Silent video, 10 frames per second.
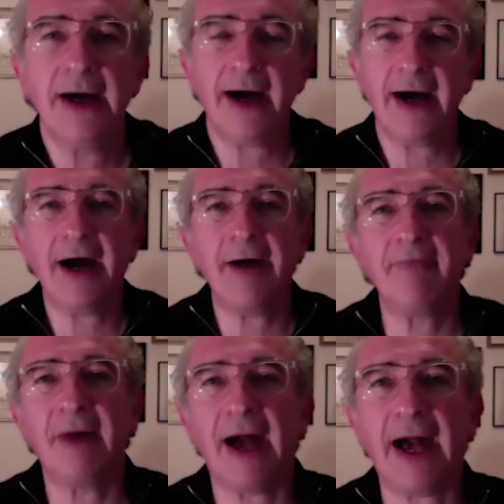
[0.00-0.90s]

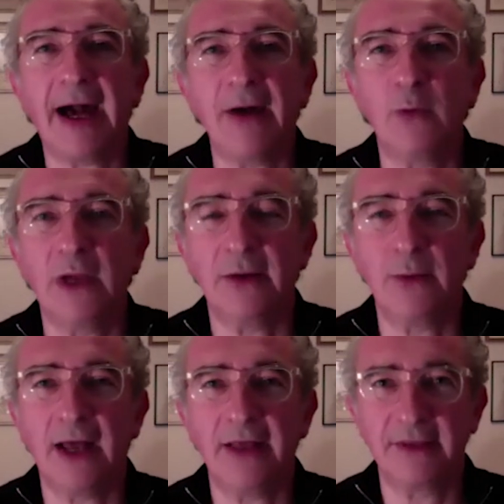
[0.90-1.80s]
um, uh, where,
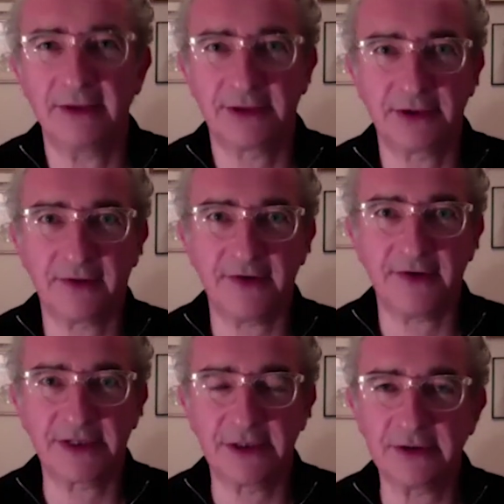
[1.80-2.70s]
where sort of the
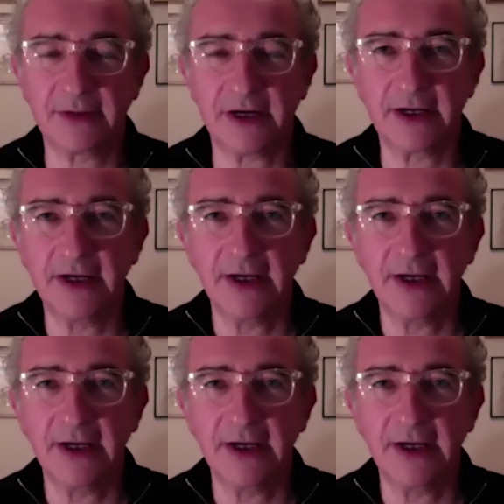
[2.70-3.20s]
first Gutenberg